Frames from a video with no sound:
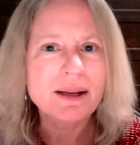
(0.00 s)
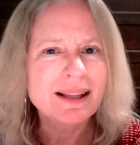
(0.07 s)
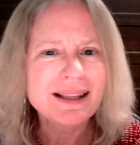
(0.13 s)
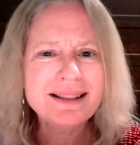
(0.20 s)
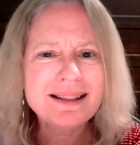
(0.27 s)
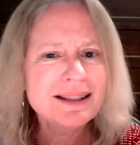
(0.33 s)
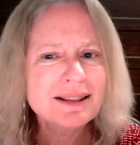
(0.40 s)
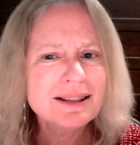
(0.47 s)

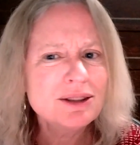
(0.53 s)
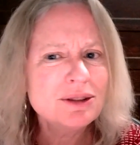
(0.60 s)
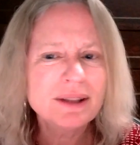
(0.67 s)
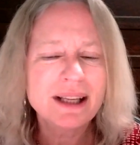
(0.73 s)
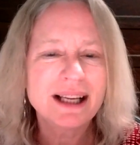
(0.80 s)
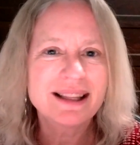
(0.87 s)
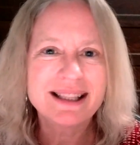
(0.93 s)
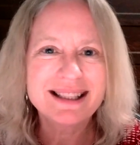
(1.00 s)
This doesn't
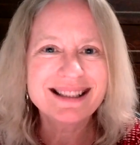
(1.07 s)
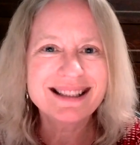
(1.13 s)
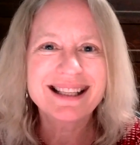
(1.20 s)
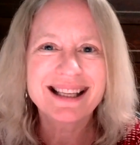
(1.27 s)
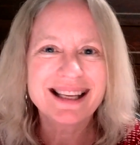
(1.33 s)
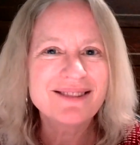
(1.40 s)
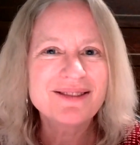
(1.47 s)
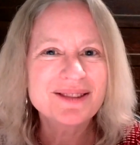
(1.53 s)
do that. This
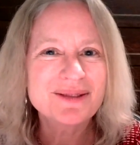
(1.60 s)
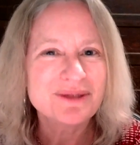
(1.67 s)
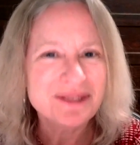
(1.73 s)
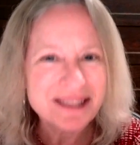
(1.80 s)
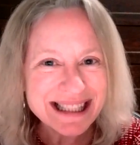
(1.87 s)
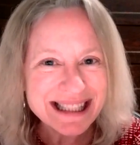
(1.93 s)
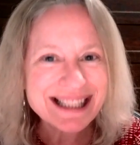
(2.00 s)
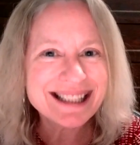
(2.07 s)

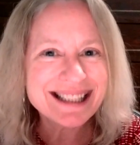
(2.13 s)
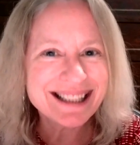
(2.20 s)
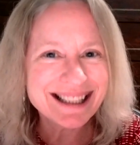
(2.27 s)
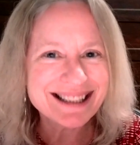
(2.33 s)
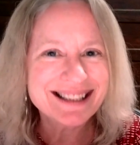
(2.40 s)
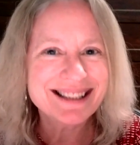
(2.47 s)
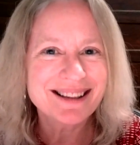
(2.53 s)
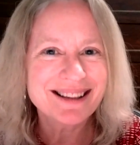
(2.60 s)
really
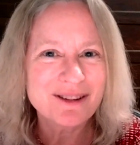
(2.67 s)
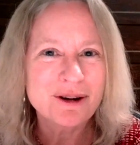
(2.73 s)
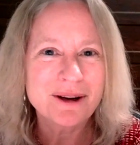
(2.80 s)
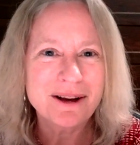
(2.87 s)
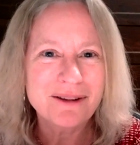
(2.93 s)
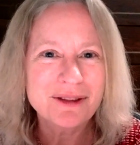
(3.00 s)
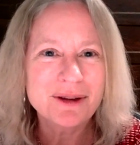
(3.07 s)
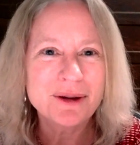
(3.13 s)
gets the
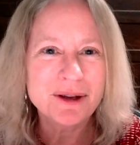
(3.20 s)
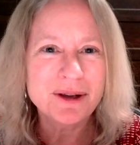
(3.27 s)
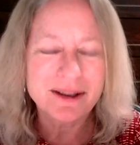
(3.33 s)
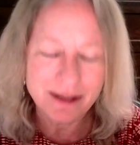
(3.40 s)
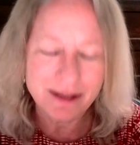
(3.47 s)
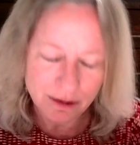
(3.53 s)
court off the hook.